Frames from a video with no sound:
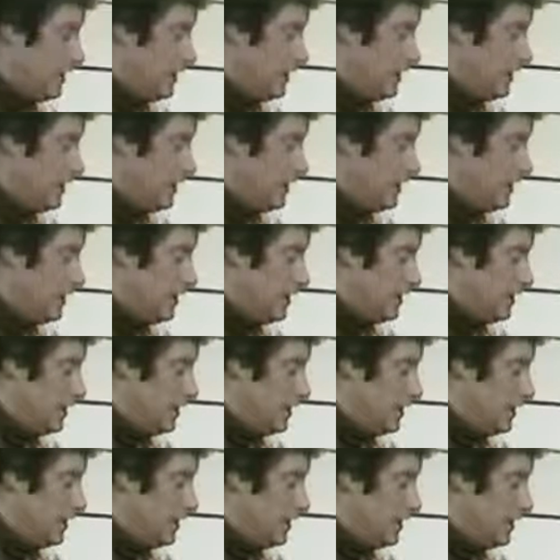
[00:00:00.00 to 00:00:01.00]

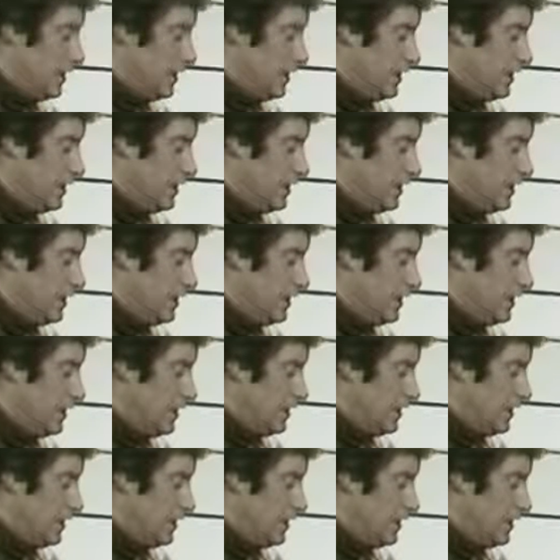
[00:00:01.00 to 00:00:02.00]

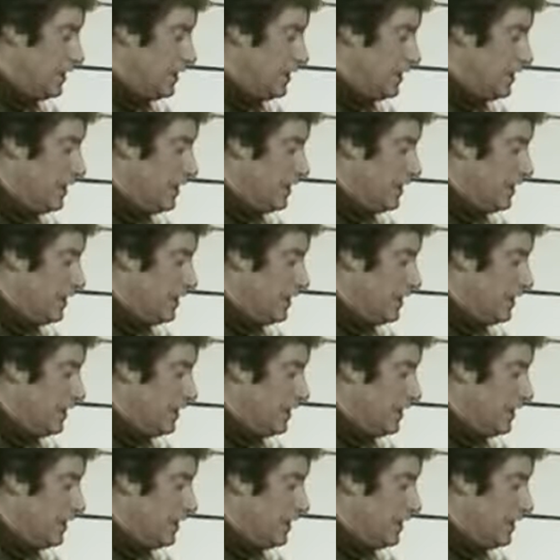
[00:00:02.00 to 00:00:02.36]
No one is speaking in this clip.